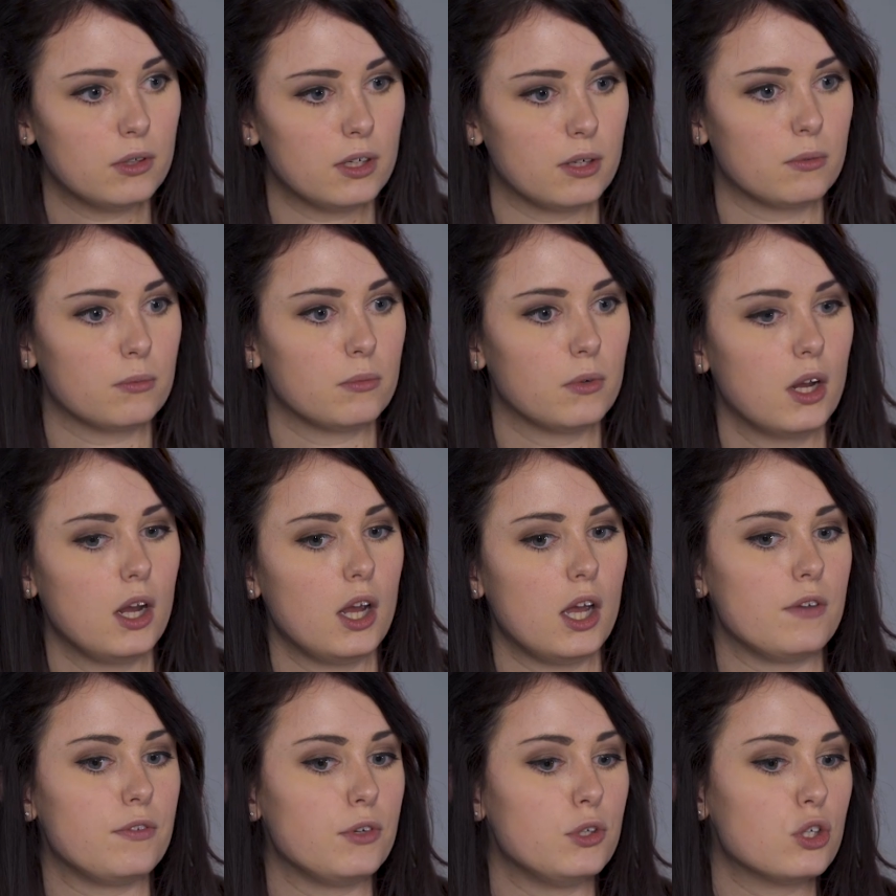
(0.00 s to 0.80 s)
And
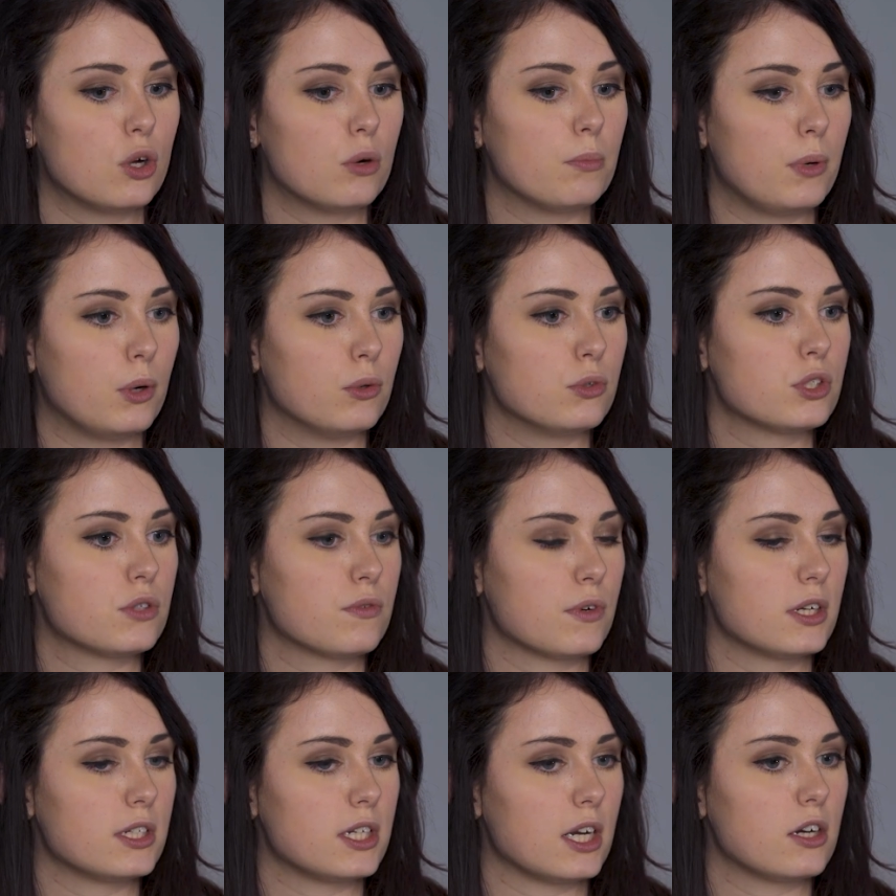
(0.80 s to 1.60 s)
if you don't post
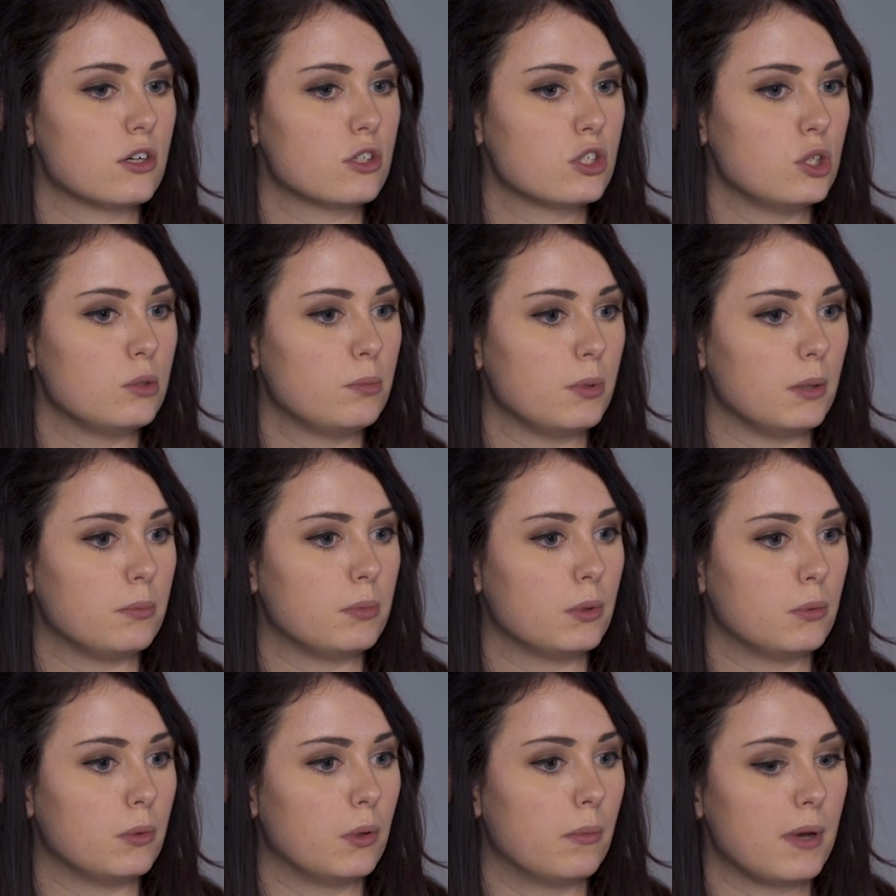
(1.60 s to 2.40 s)
for a day or two,
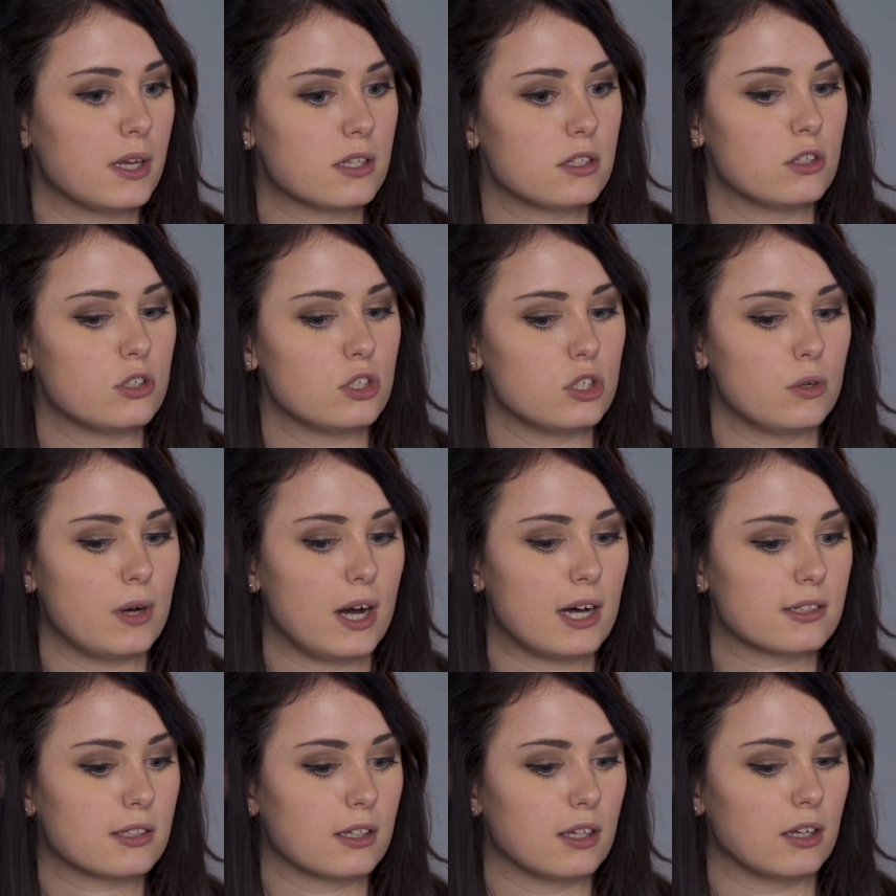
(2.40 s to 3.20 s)
people will message you
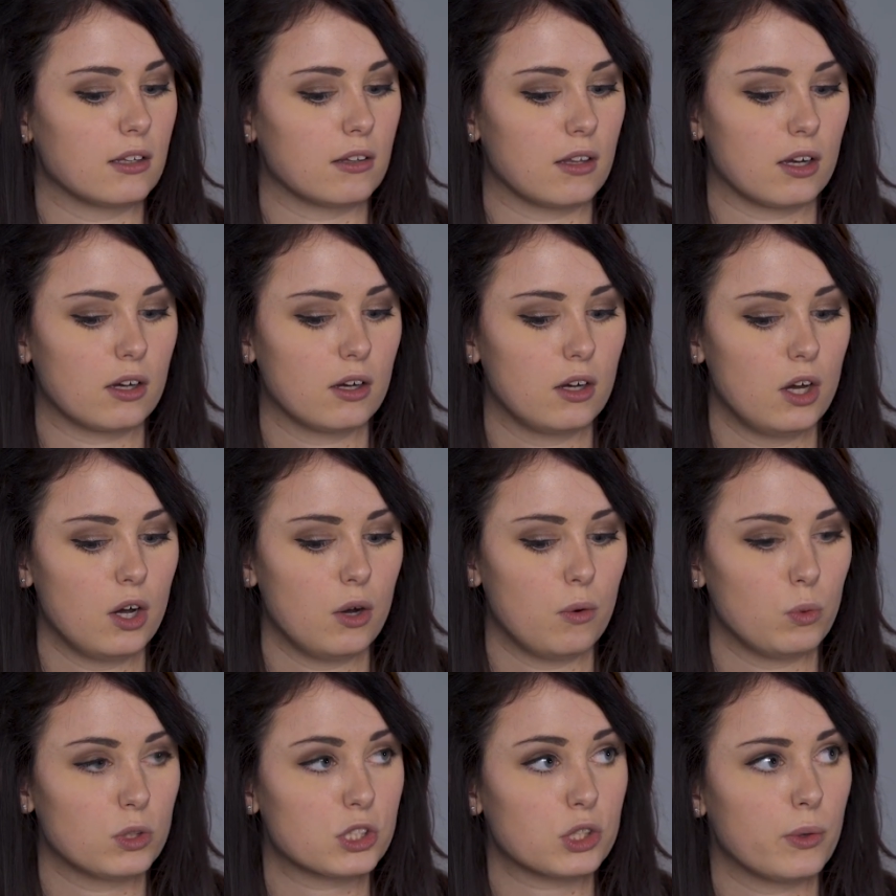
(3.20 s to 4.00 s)
asking, like,
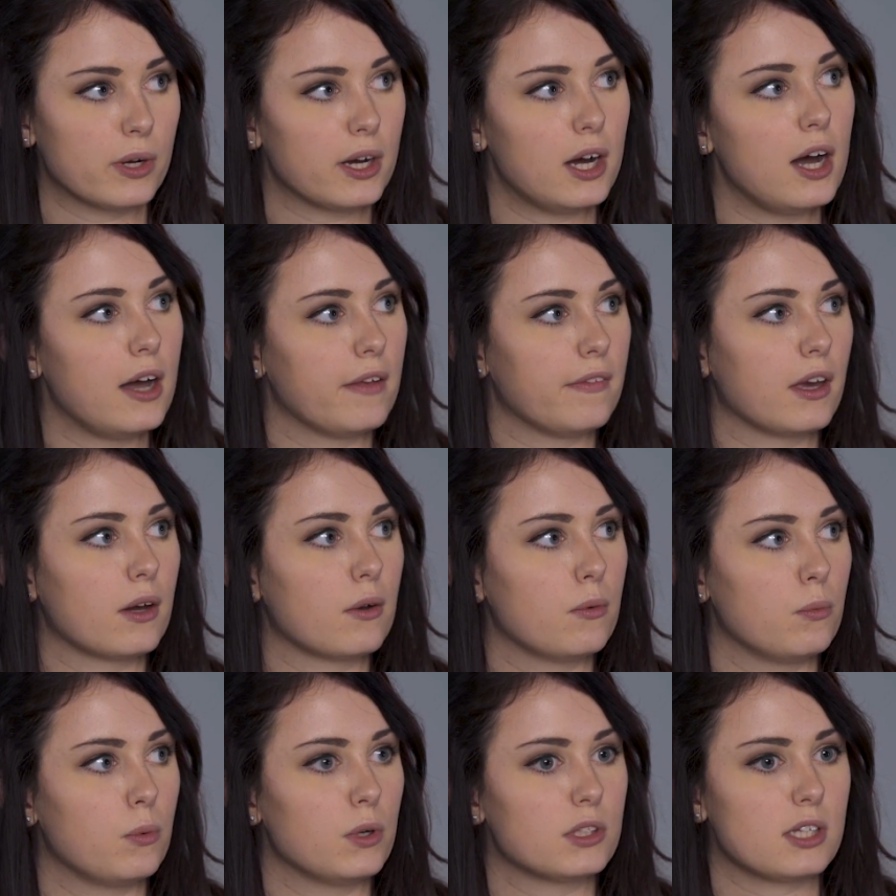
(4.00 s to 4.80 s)
what's going on?
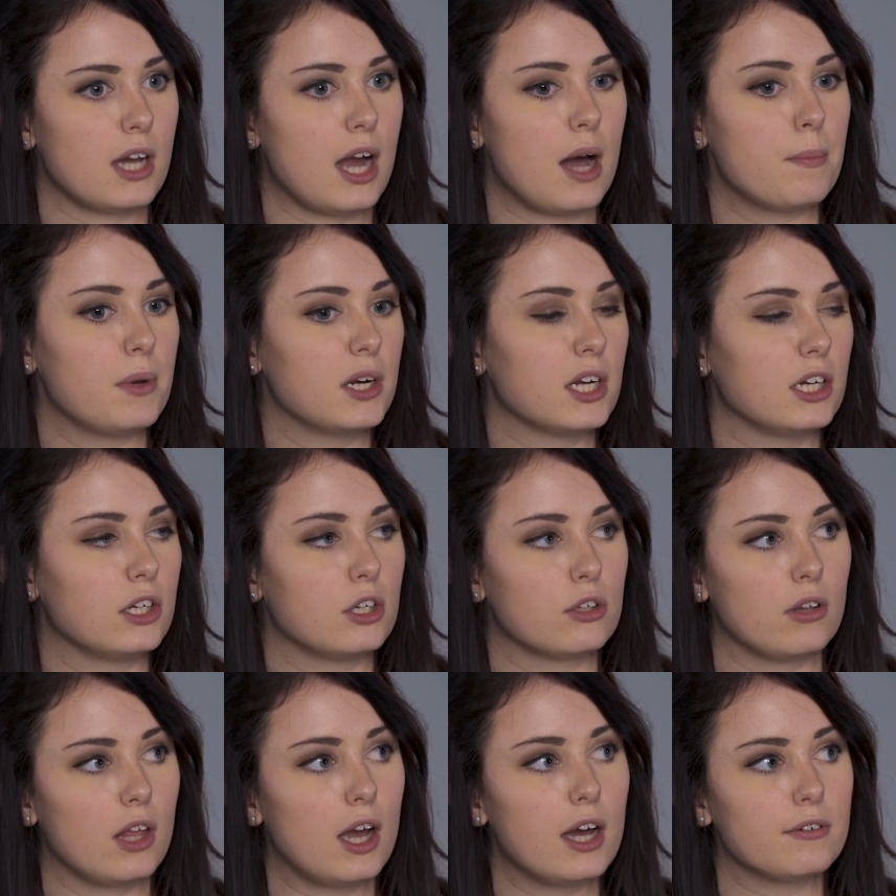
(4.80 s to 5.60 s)
Like, what's happening in
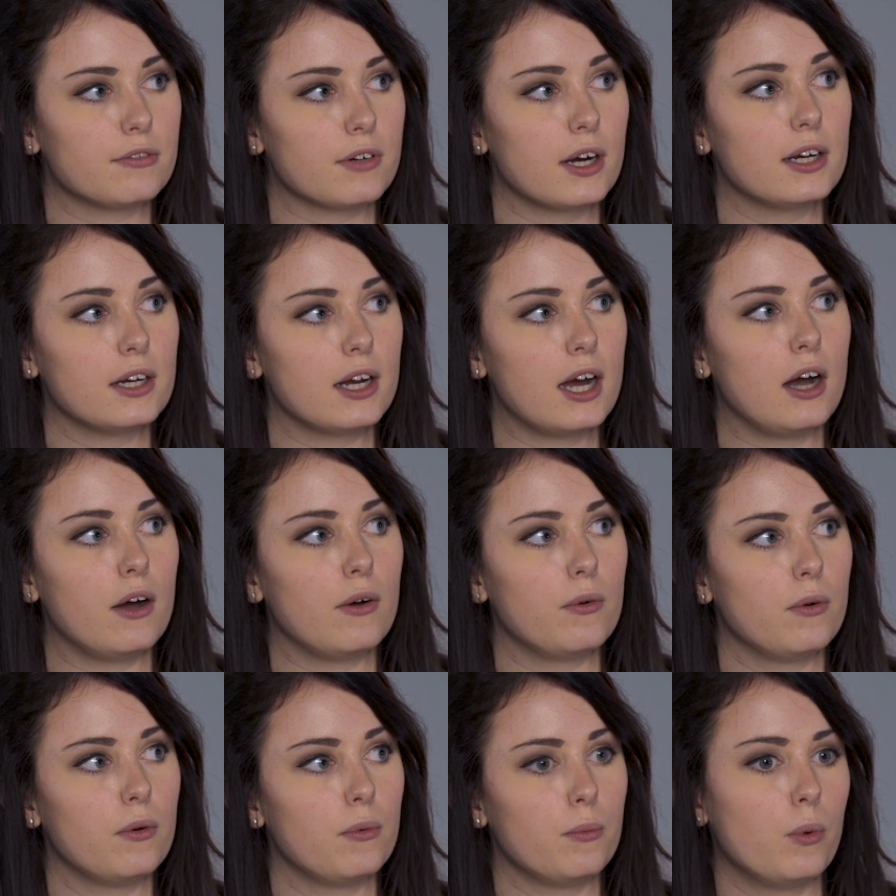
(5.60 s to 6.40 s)
your life right now?